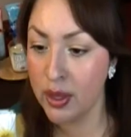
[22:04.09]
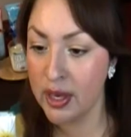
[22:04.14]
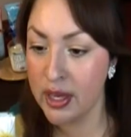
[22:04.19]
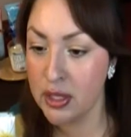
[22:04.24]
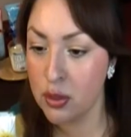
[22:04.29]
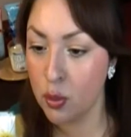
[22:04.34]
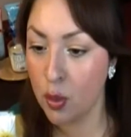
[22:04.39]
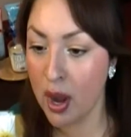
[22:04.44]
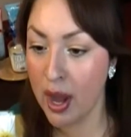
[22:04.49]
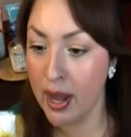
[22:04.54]
one
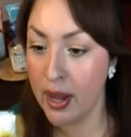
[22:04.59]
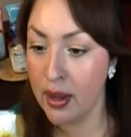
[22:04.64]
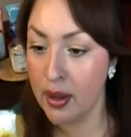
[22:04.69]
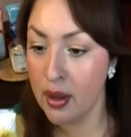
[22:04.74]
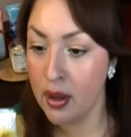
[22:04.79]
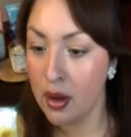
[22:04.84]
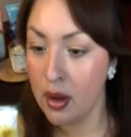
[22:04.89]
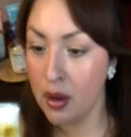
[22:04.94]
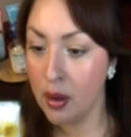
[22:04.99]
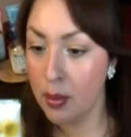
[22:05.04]
is
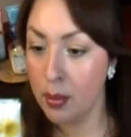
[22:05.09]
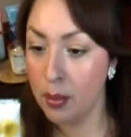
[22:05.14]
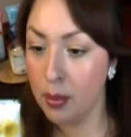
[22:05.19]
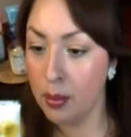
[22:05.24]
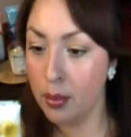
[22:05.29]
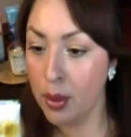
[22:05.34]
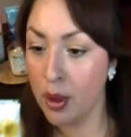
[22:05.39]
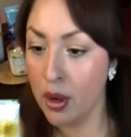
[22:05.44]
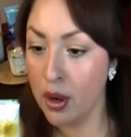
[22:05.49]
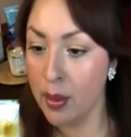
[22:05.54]
white,
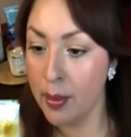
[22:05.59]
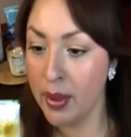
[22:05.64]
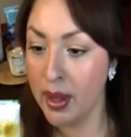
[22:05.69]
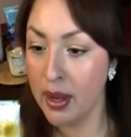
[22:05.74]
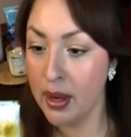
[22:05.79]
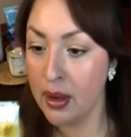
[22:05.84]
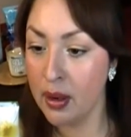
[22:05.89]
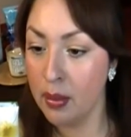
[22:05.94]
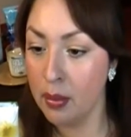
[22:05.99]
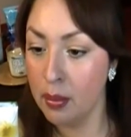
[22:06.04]

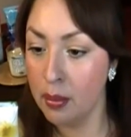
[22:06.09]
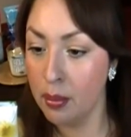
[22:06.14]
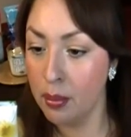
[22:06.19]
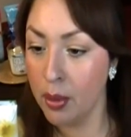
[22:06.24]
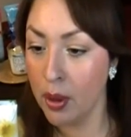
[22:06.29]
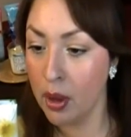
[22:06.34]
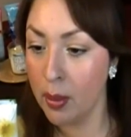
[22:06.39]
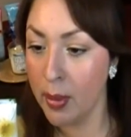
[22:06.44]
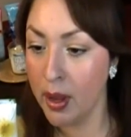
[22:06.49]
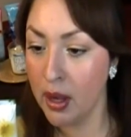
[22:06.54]
bergamot,
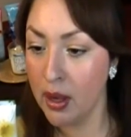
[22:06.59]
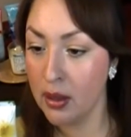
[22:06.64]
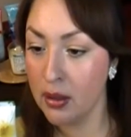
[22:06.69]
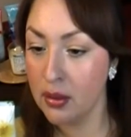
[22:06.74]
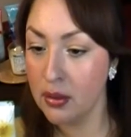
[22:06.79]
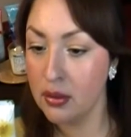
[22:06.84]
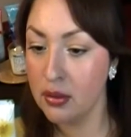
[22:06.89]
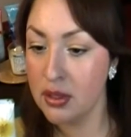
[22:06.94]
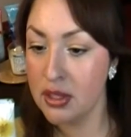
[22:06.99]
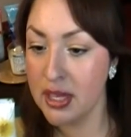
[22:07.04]
bergamot,
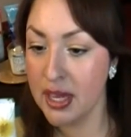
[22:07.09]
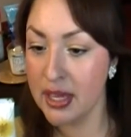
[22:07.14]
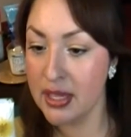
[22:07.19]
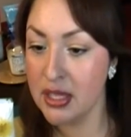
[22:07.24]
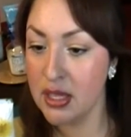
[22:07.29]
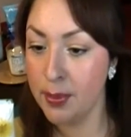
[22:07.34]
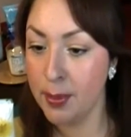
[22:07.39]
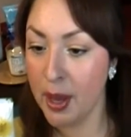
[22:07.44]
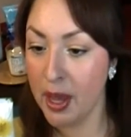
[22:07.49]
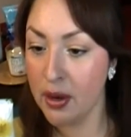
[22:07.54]

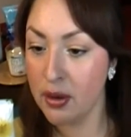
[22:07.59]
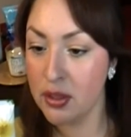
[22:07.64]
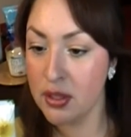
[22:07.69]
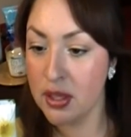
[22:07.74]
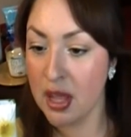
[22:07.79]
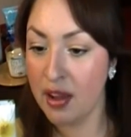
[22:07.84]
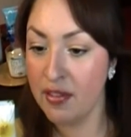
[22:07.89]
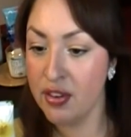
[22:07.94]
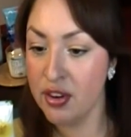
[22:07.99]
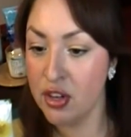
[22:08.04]
daisy
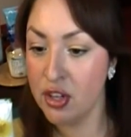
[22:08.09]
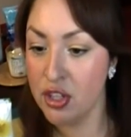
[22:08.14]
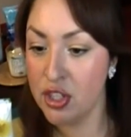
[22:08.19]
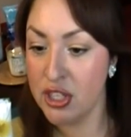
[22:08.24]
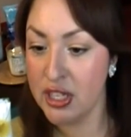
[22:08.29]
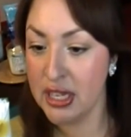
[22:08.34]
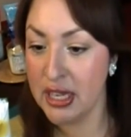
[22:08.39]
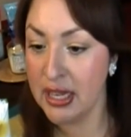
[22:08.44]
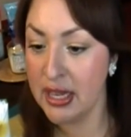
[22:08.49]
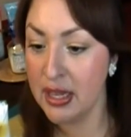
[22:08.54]
petals, lavender
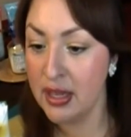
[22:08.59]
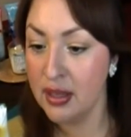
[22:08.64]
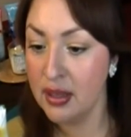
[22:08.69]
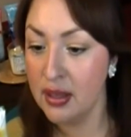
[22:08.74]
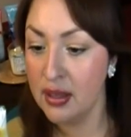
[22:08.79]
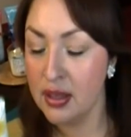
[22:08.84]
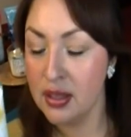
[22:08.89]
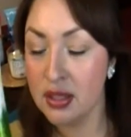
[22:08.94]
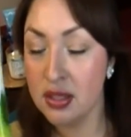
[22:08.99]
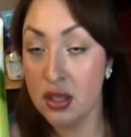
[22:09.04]
tea.
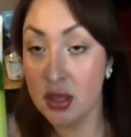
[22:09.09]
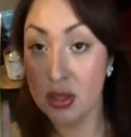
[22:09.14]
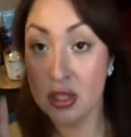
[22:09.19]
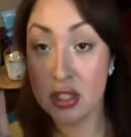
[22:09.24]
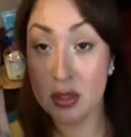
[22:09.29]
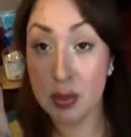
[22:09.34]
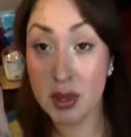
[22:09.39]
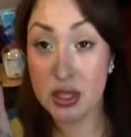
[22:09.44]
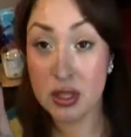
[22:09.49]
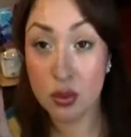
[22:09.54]
So
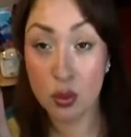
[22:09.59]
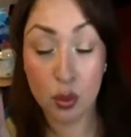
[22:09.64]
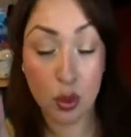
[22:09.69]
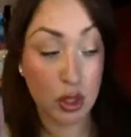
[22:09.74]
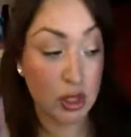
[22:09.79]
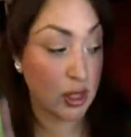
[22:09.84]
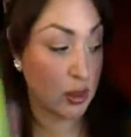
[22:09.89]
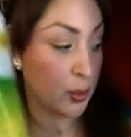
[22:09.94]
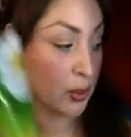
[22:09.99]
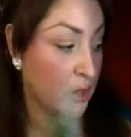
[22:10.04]
it smells
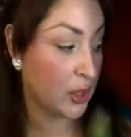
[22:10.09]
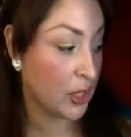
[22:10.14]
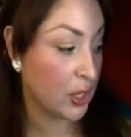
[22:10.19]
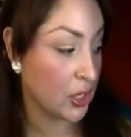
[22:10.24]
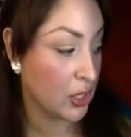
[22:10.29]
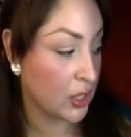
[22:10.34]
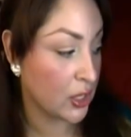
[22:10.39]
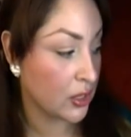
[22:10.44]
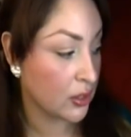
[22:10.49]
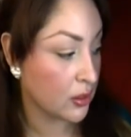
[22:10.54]
really, really
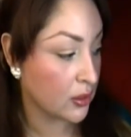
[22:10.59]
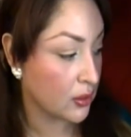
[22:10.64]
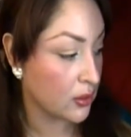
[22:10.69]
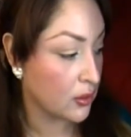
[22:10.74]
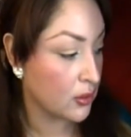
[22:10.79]
good.